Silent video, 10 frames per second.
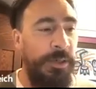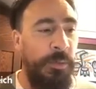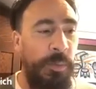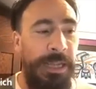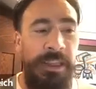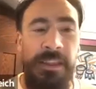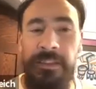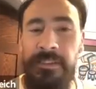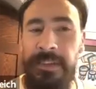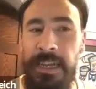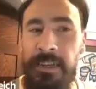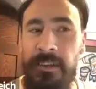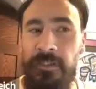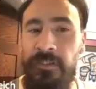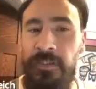with
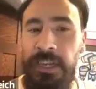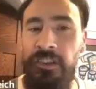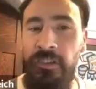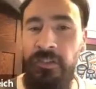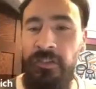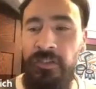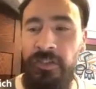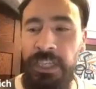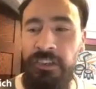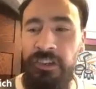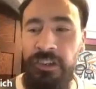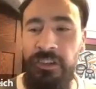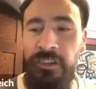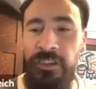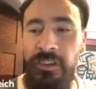sentinel facial
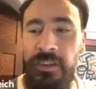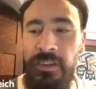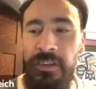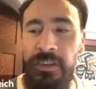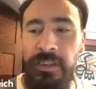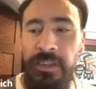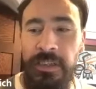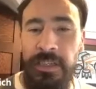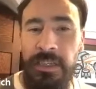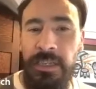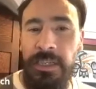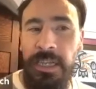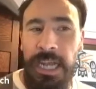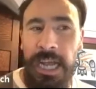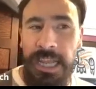features,
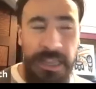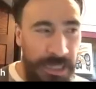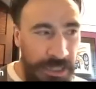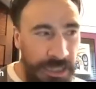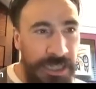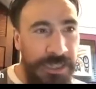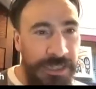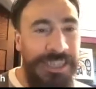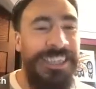yeah. I think.